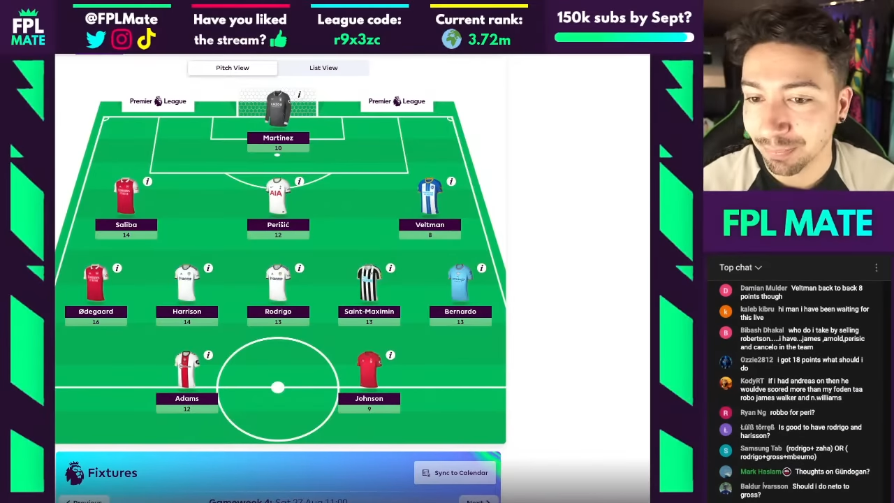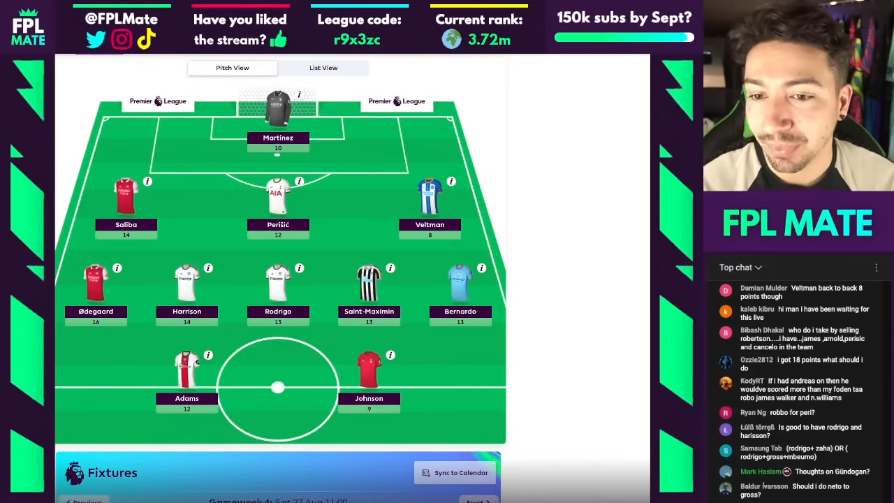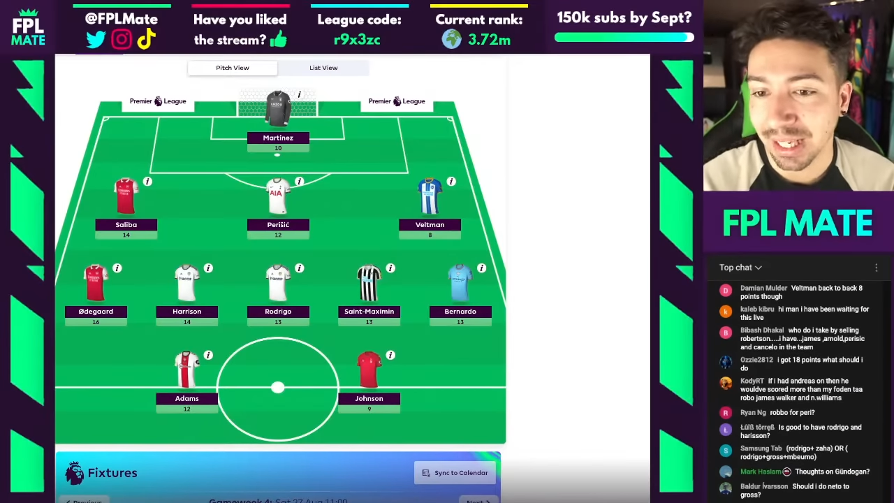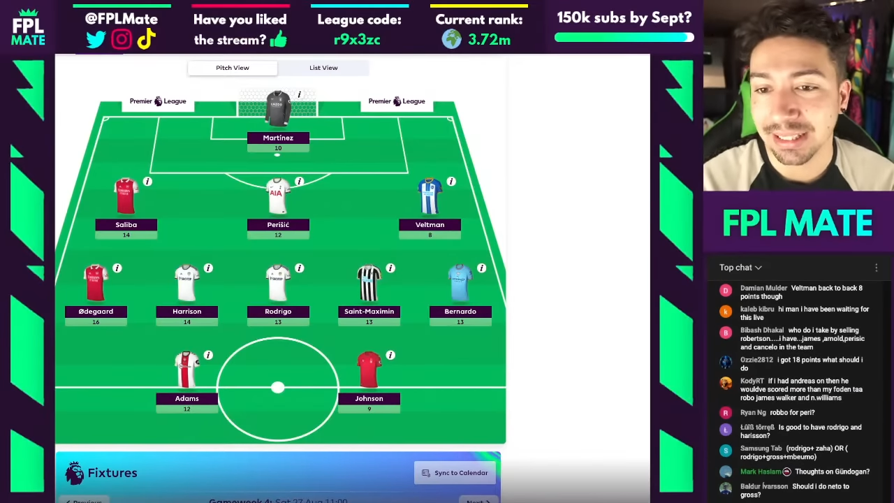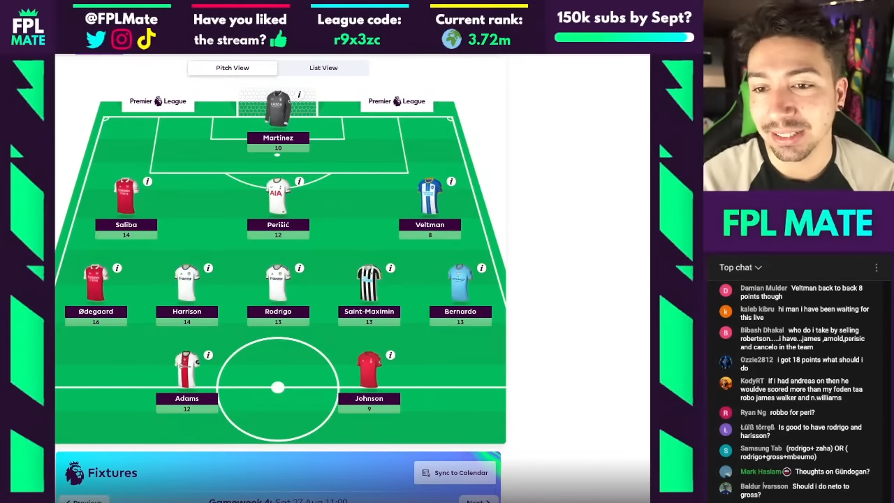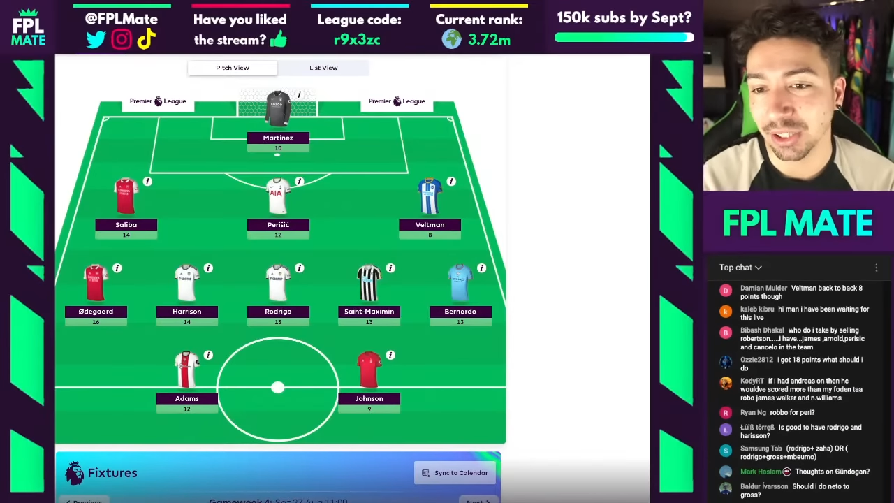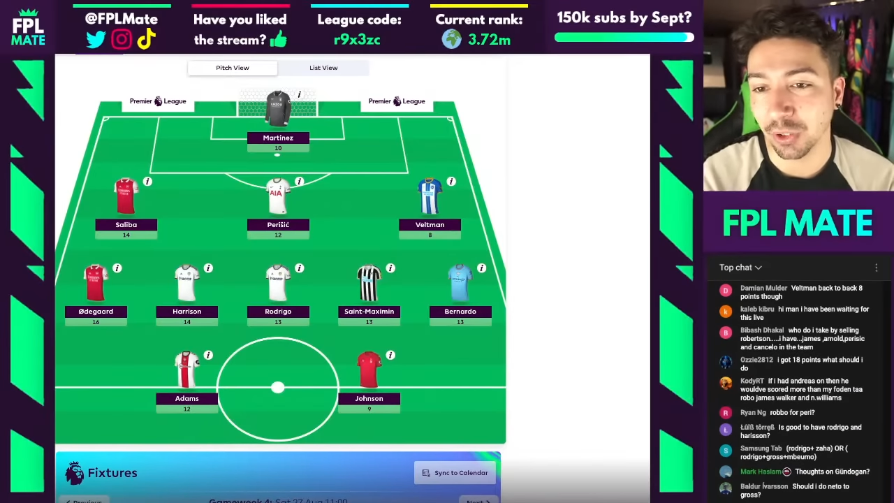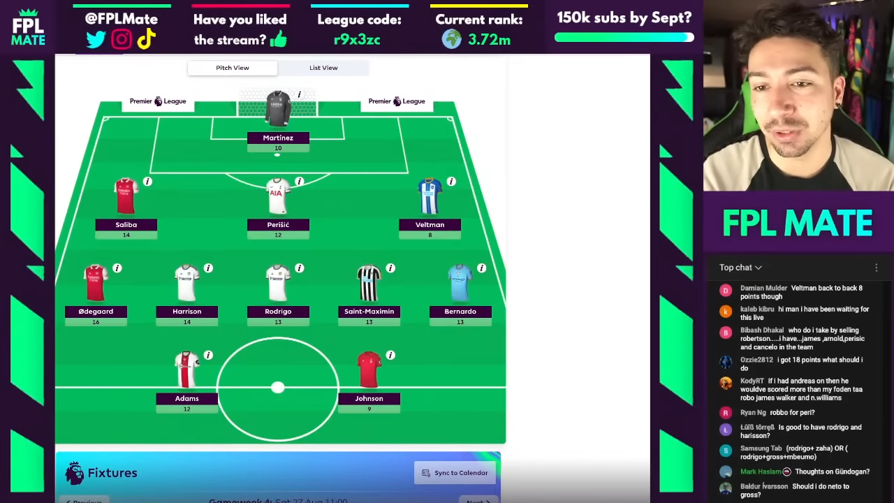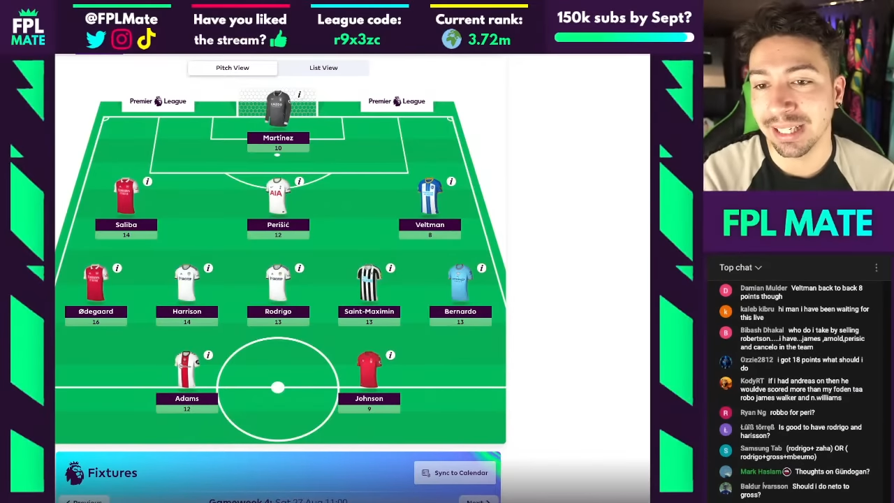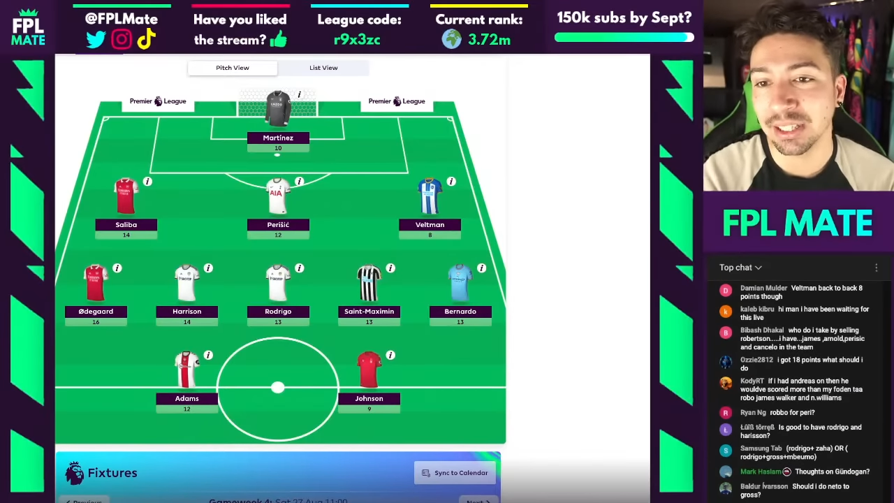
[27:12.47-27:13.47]

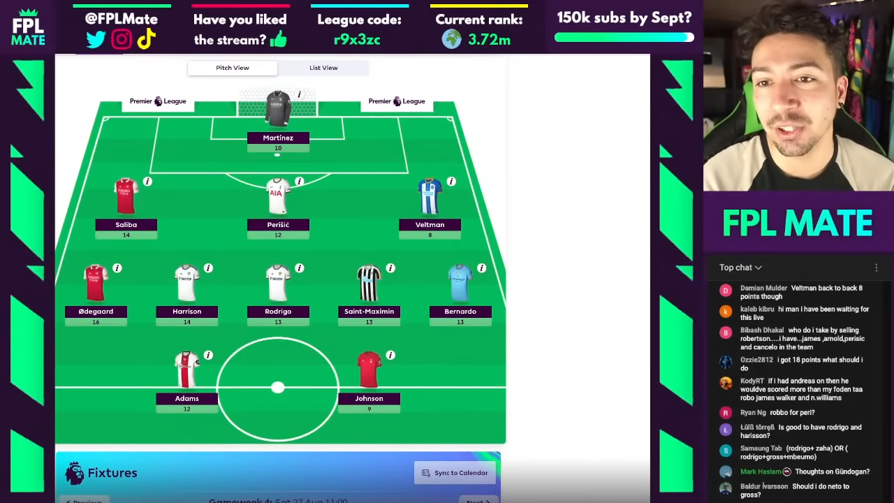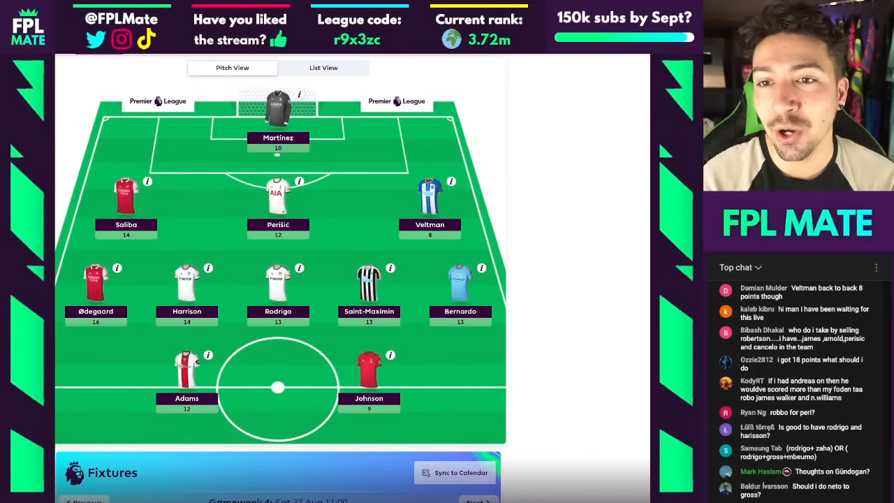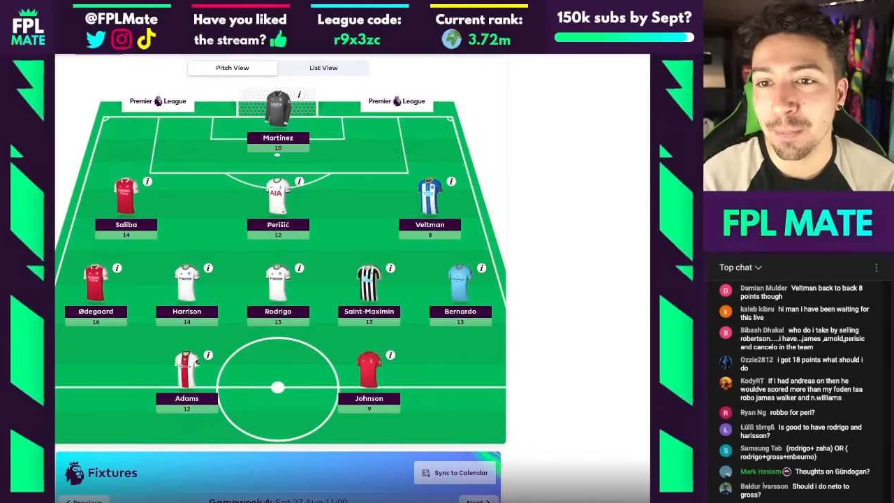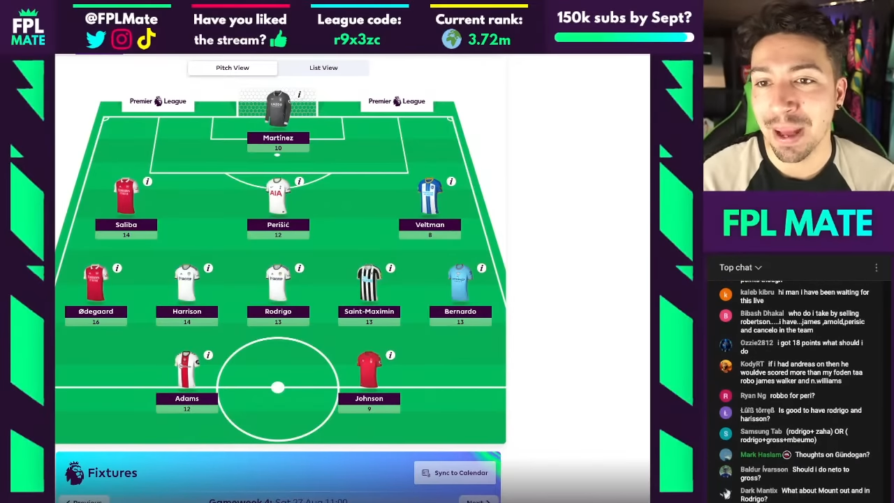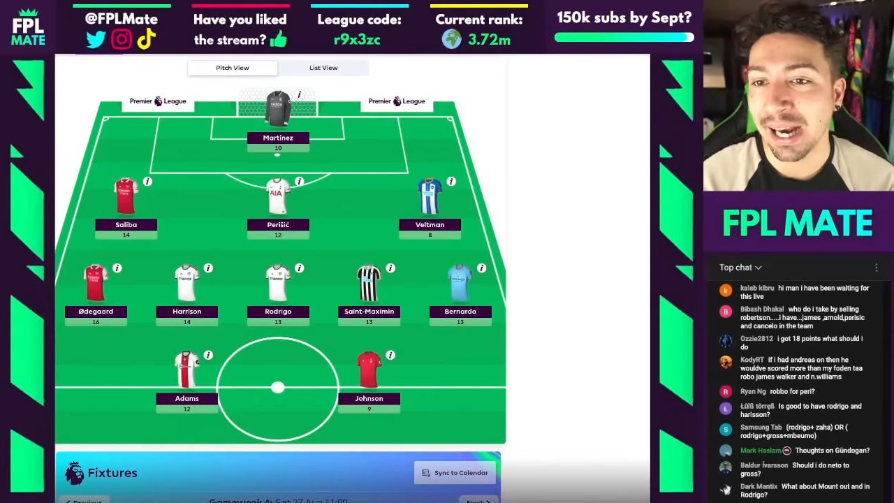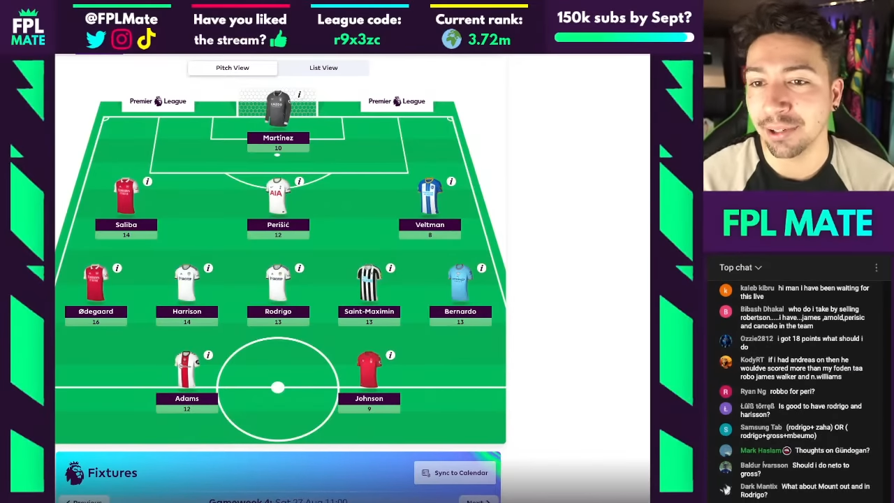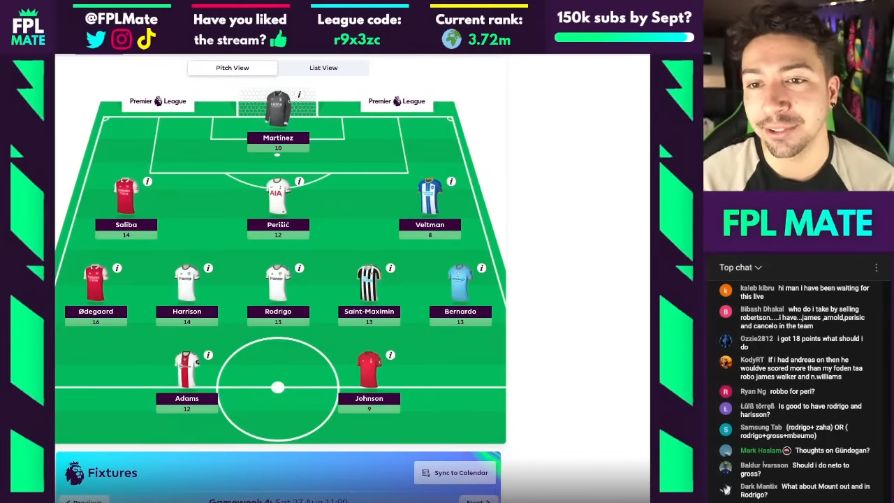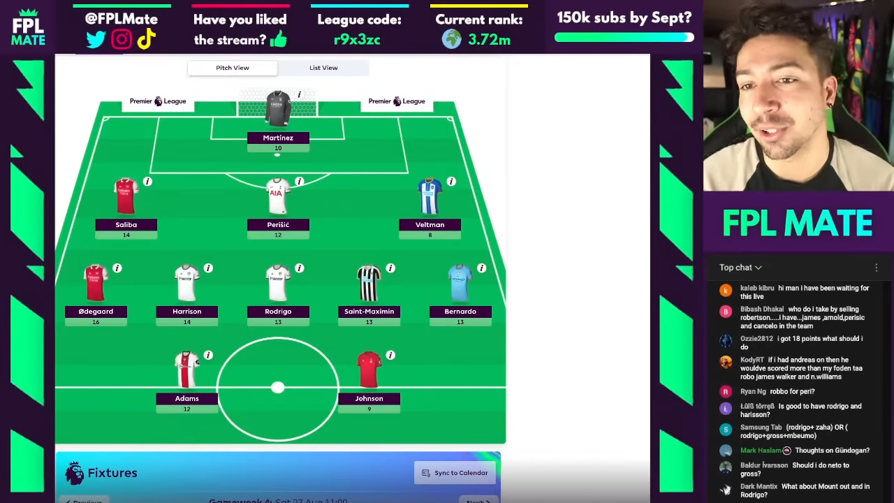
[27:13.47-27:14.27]
It's a good pair of